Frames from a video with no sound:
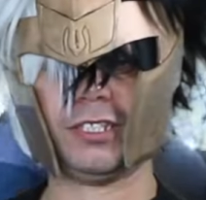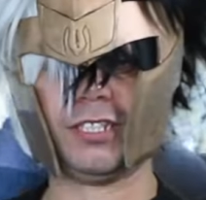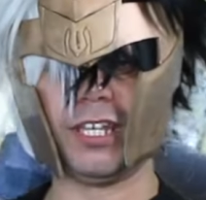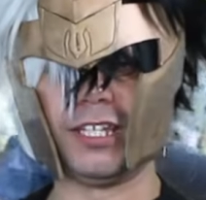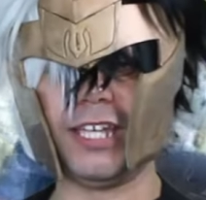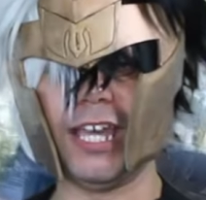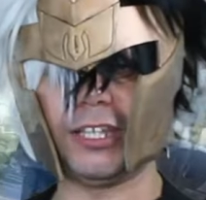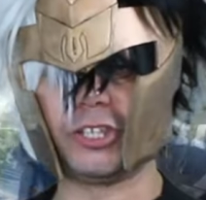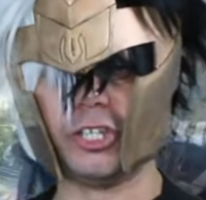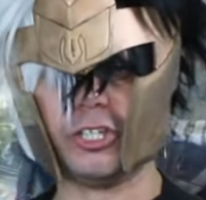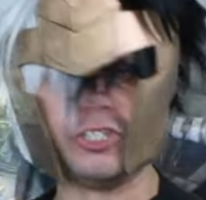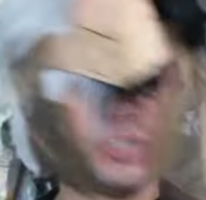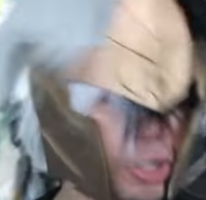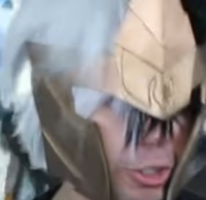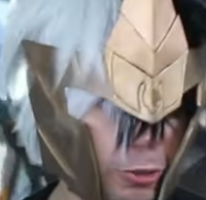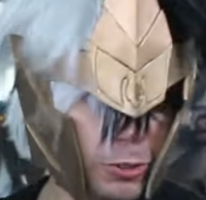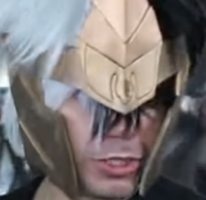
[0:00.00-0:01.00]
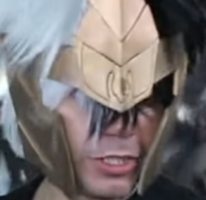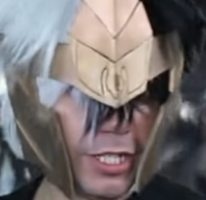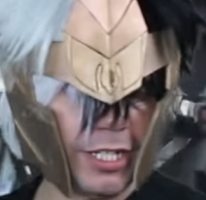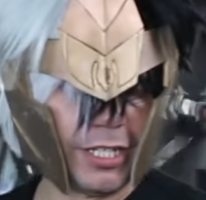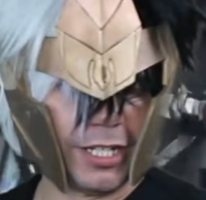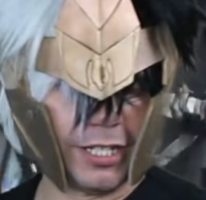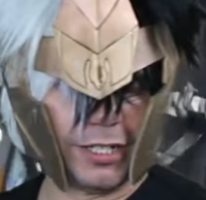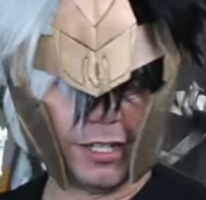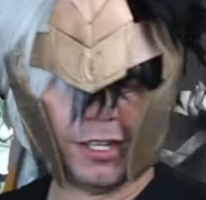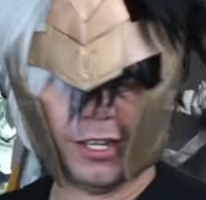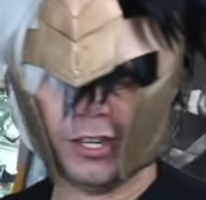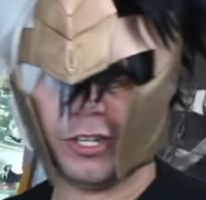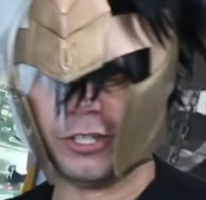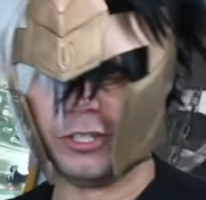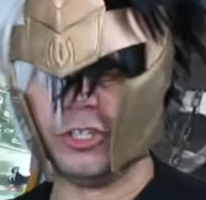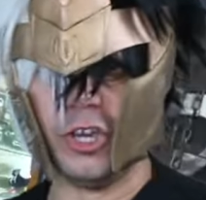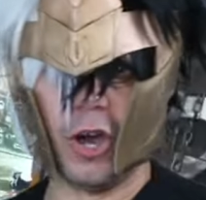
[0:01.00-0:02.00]
to get the juice needed.
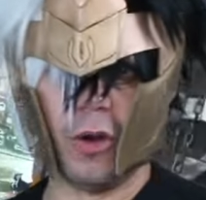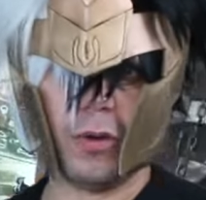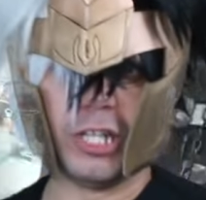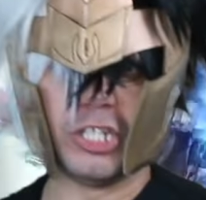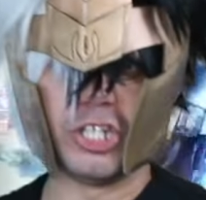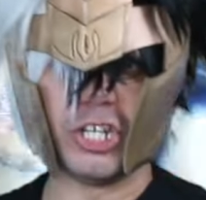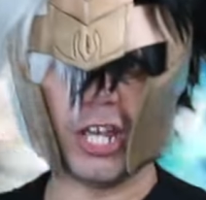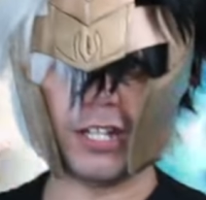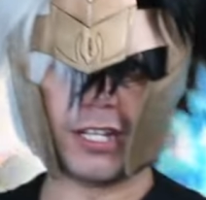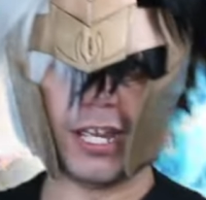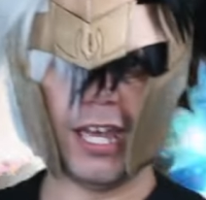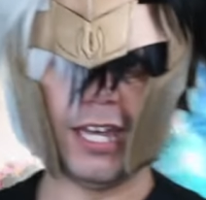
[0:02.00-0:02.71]
Going jet